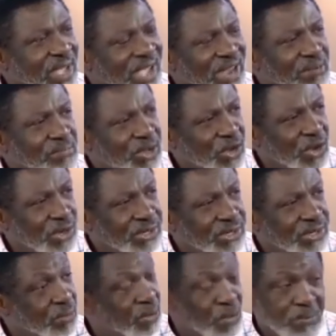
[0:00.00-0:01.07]
and
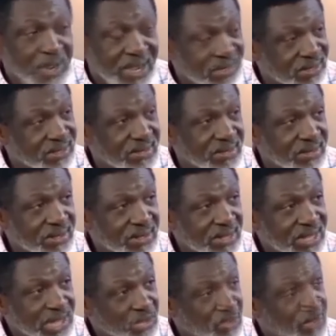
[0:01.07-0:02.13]
bigotry pro-Marx.
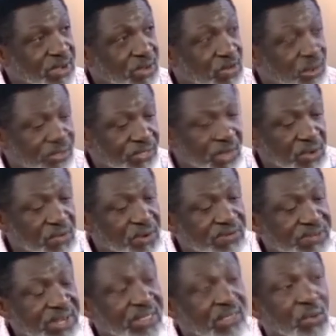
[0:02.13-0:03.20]
That's what we thought.
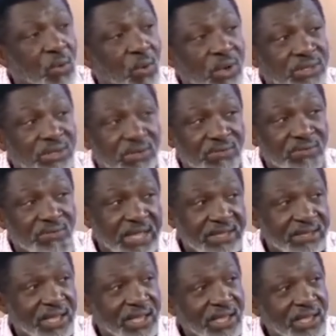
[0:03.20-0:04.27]
We've seen the worst of
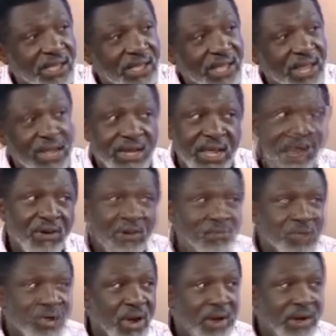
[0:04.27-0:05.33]
that in the era of
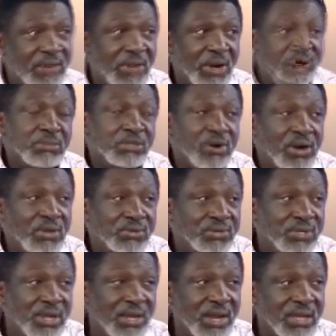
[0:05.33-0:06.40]
Buhari. But I'm sorry to
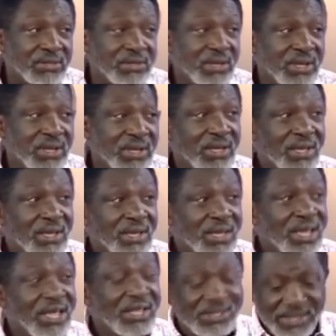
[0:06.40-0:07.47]
say that
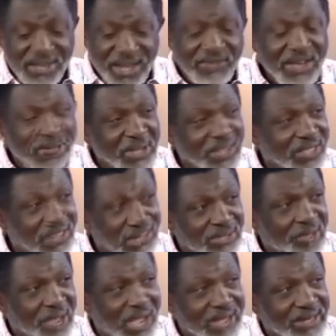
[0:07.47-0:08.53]
it's never been
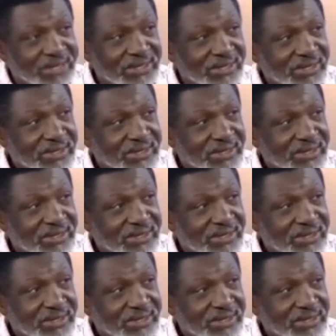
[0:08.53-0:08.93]
this bad.